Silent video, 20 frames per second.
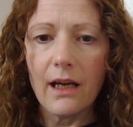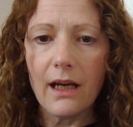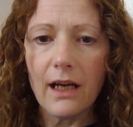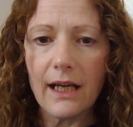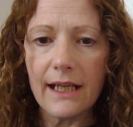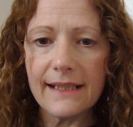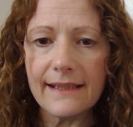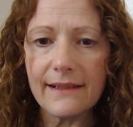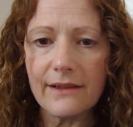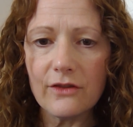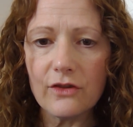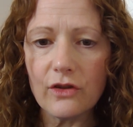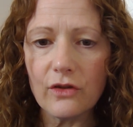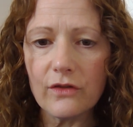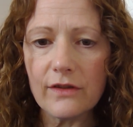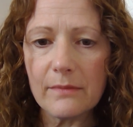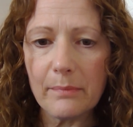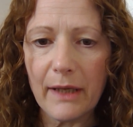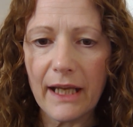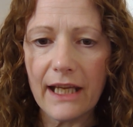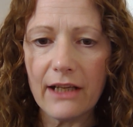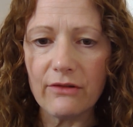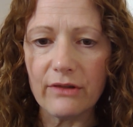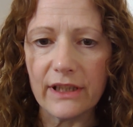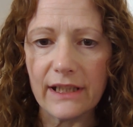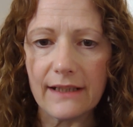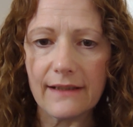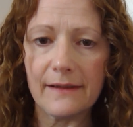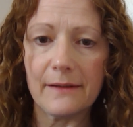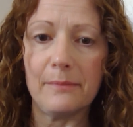Hi St John's
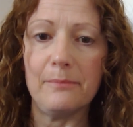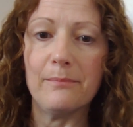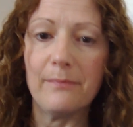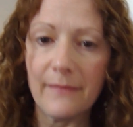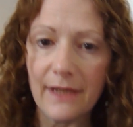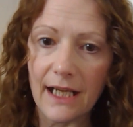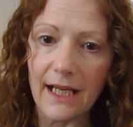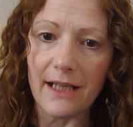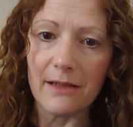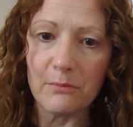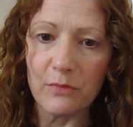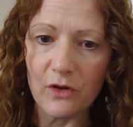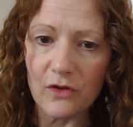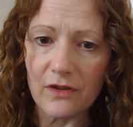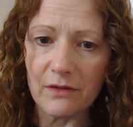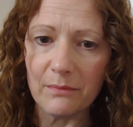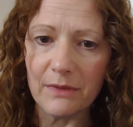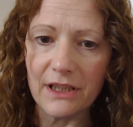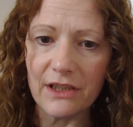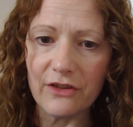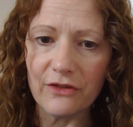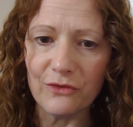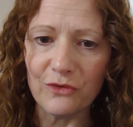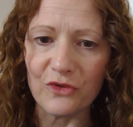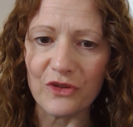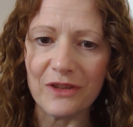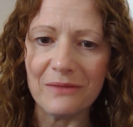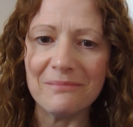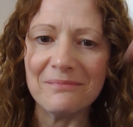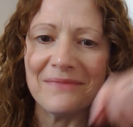parents and possibly
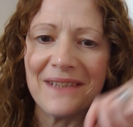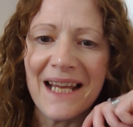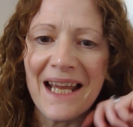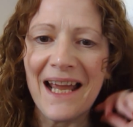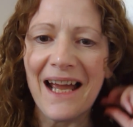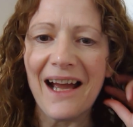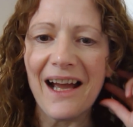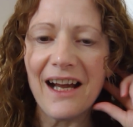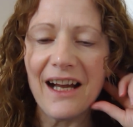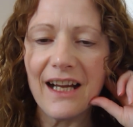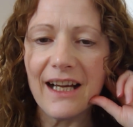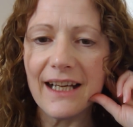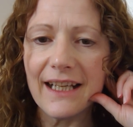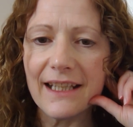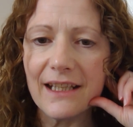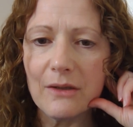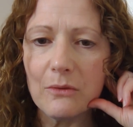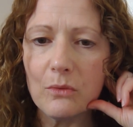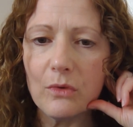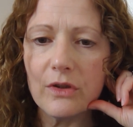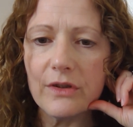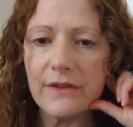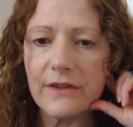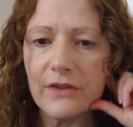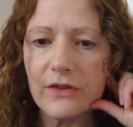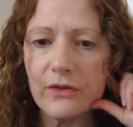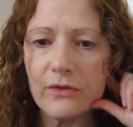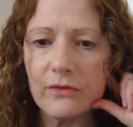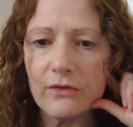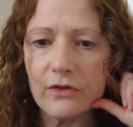children. I want
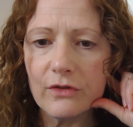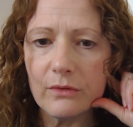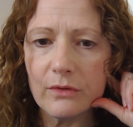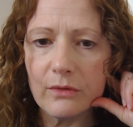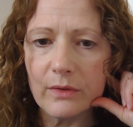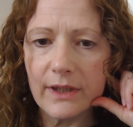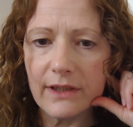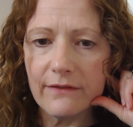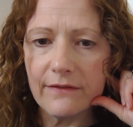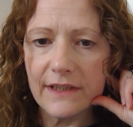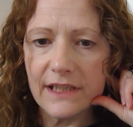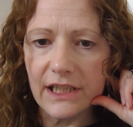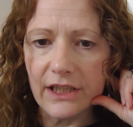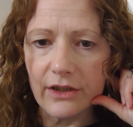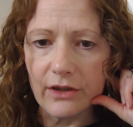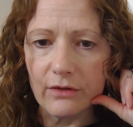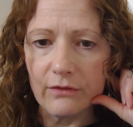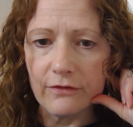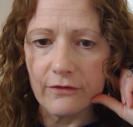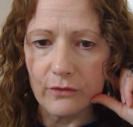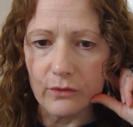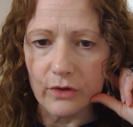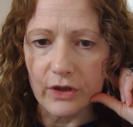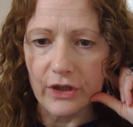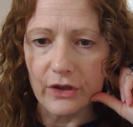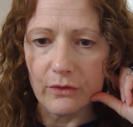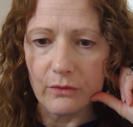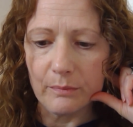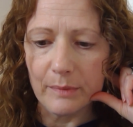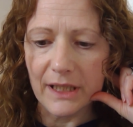to do a quick video for
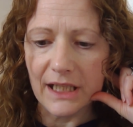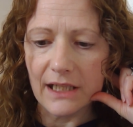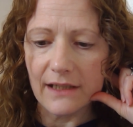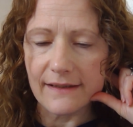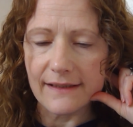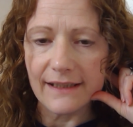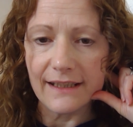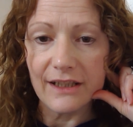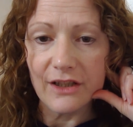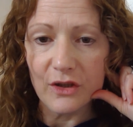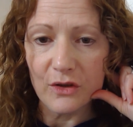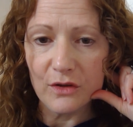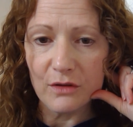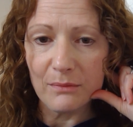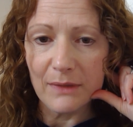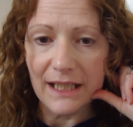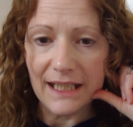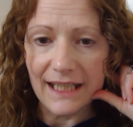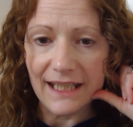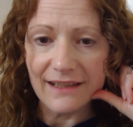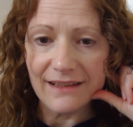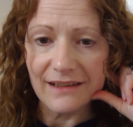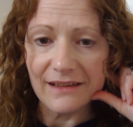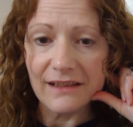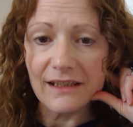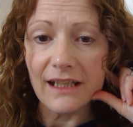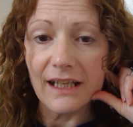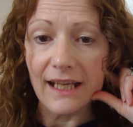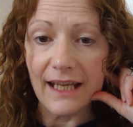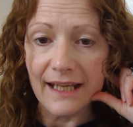you because I know that my letters
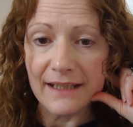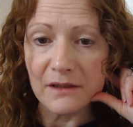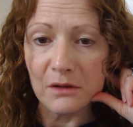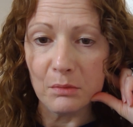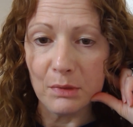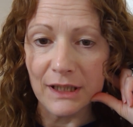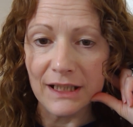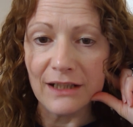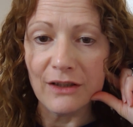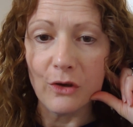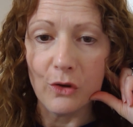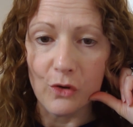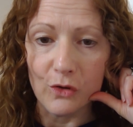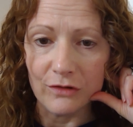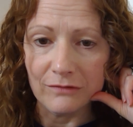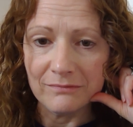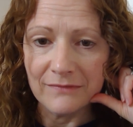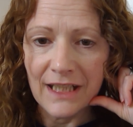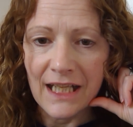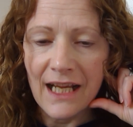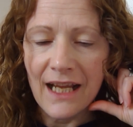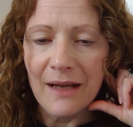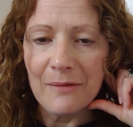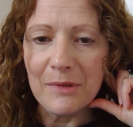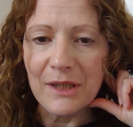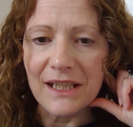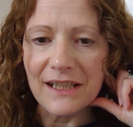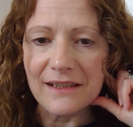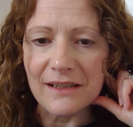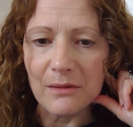can get a bit long
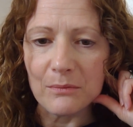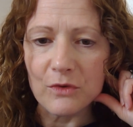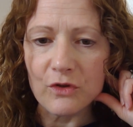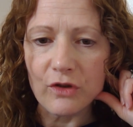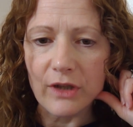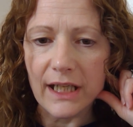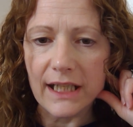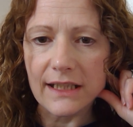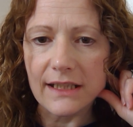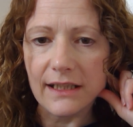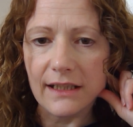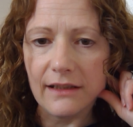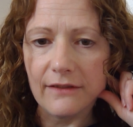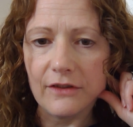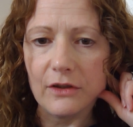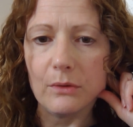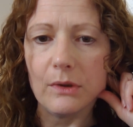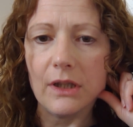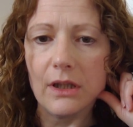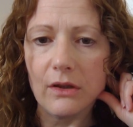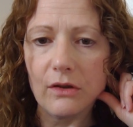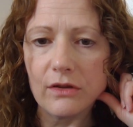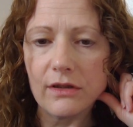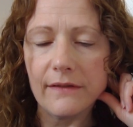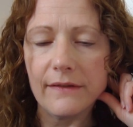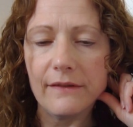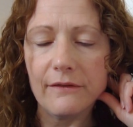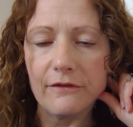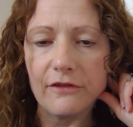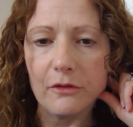because I'm trying to give you a lot
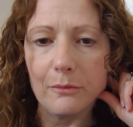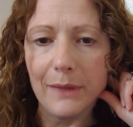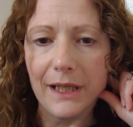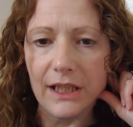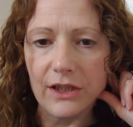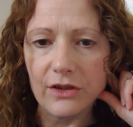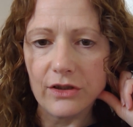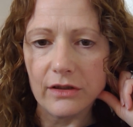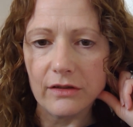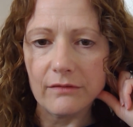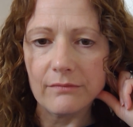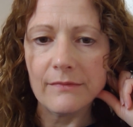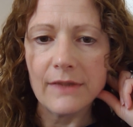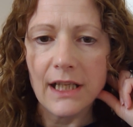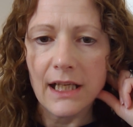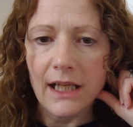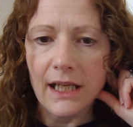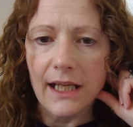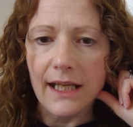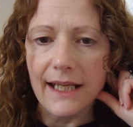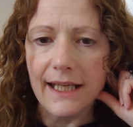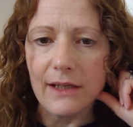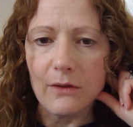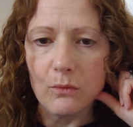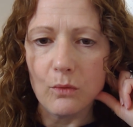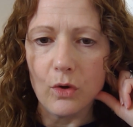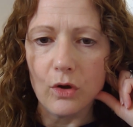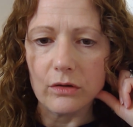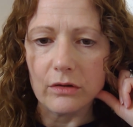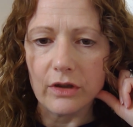of information in
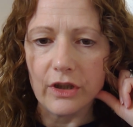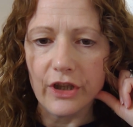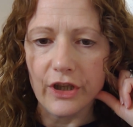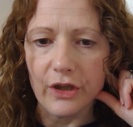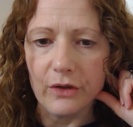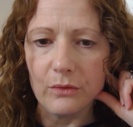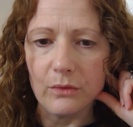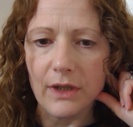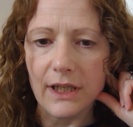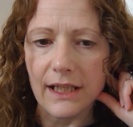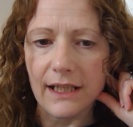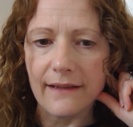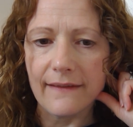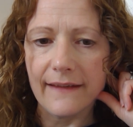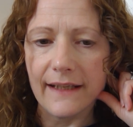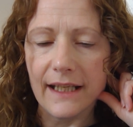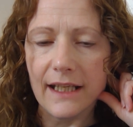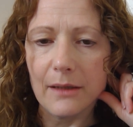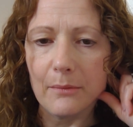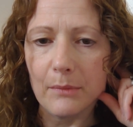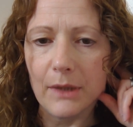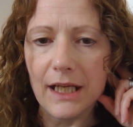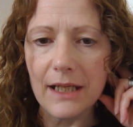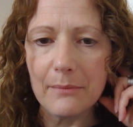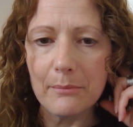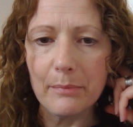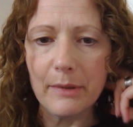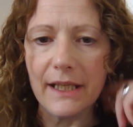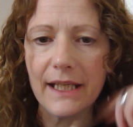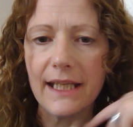one go, and I think it
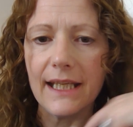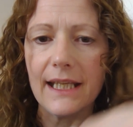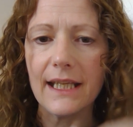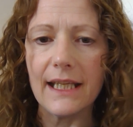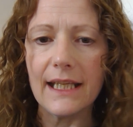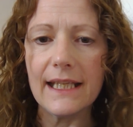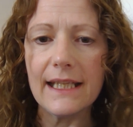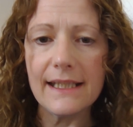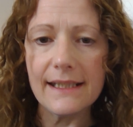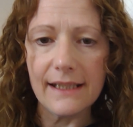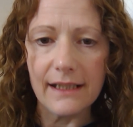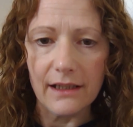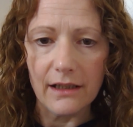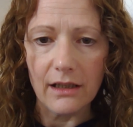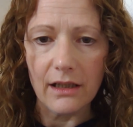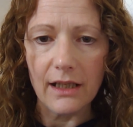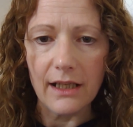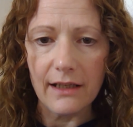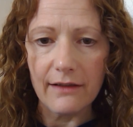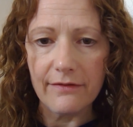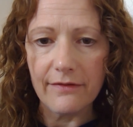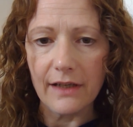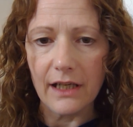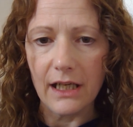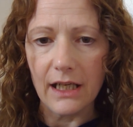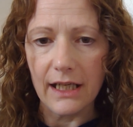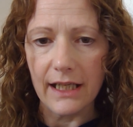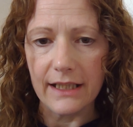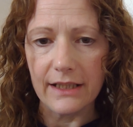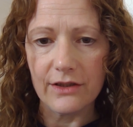might be easier if
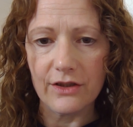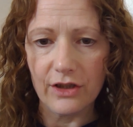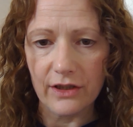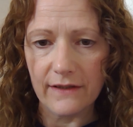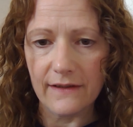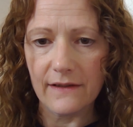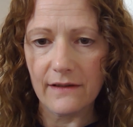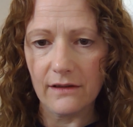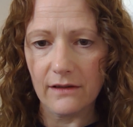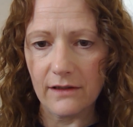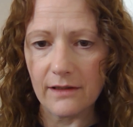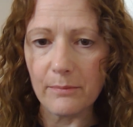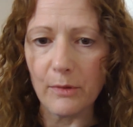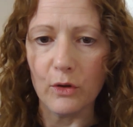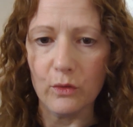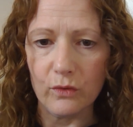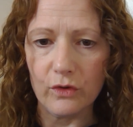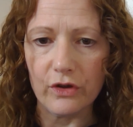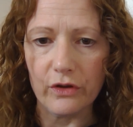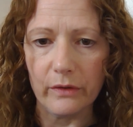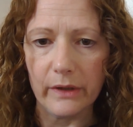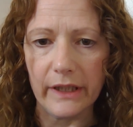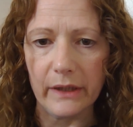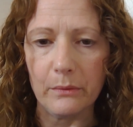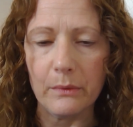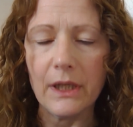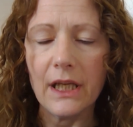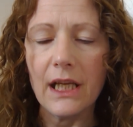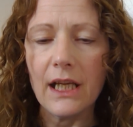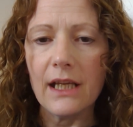I just spoke to you.
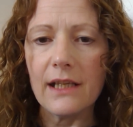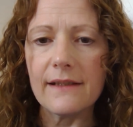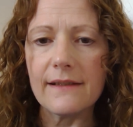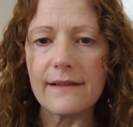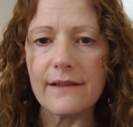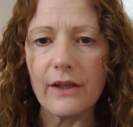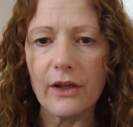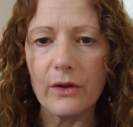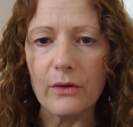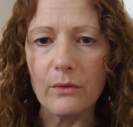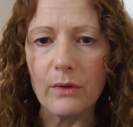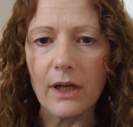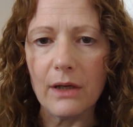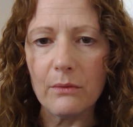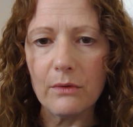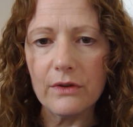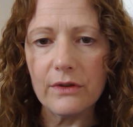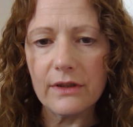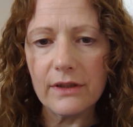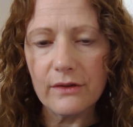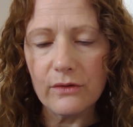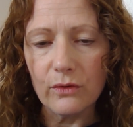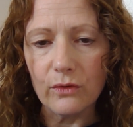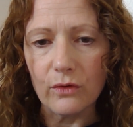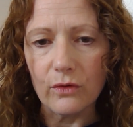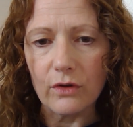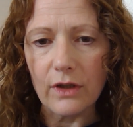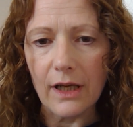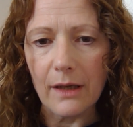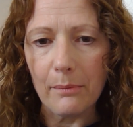So I want to
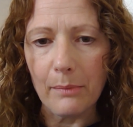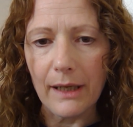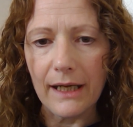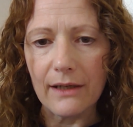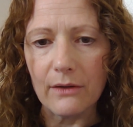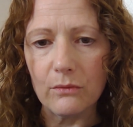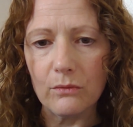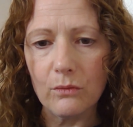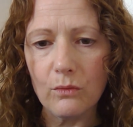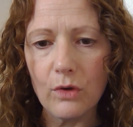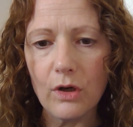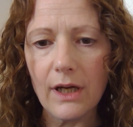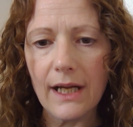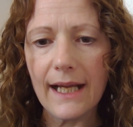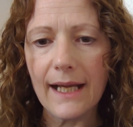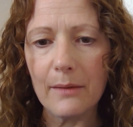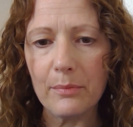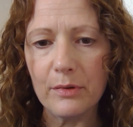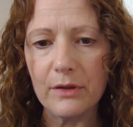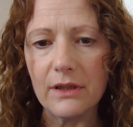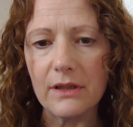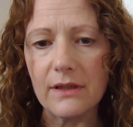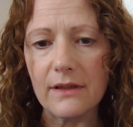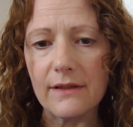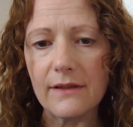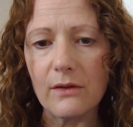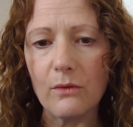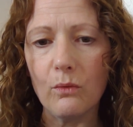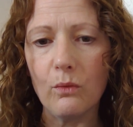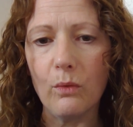talk about what
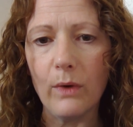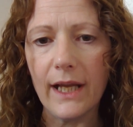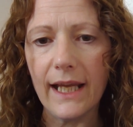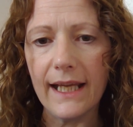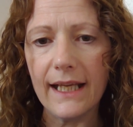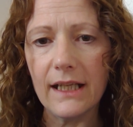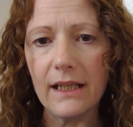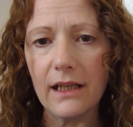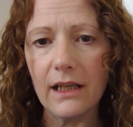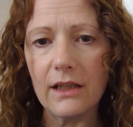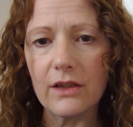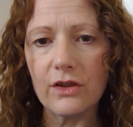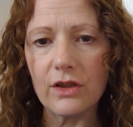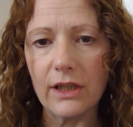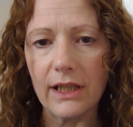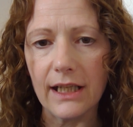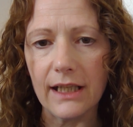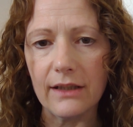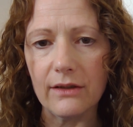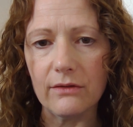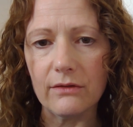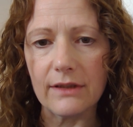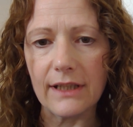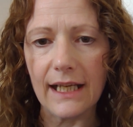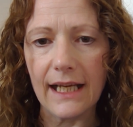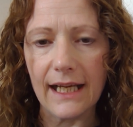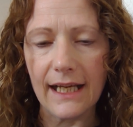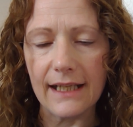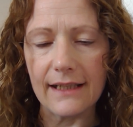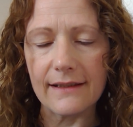happens when a child
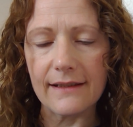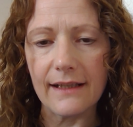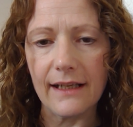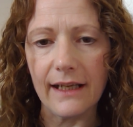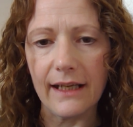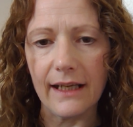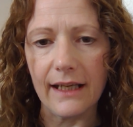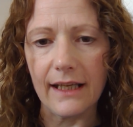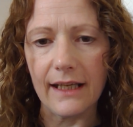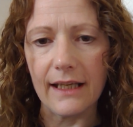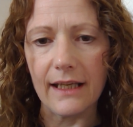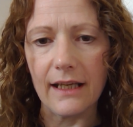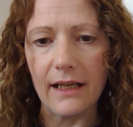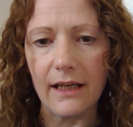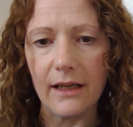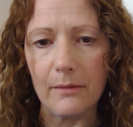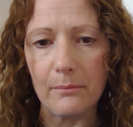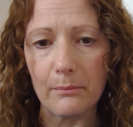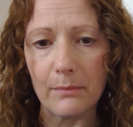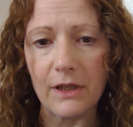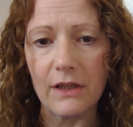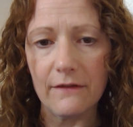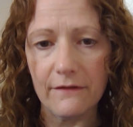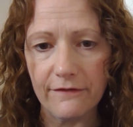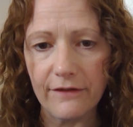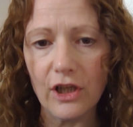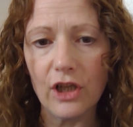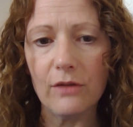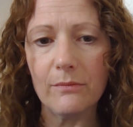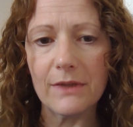has a
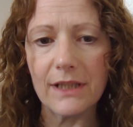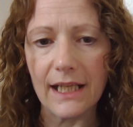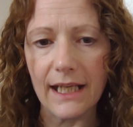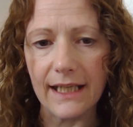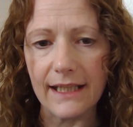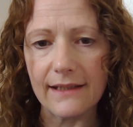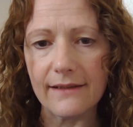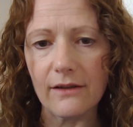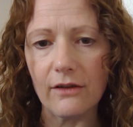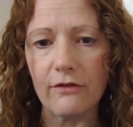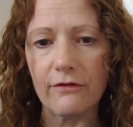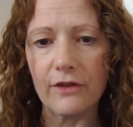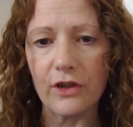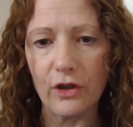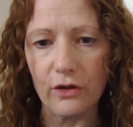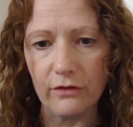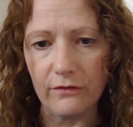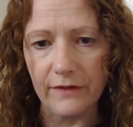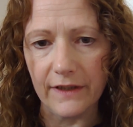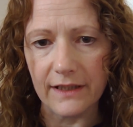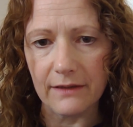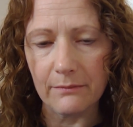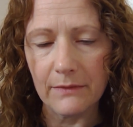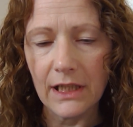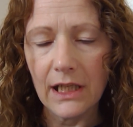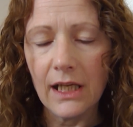confirmed case of COVID.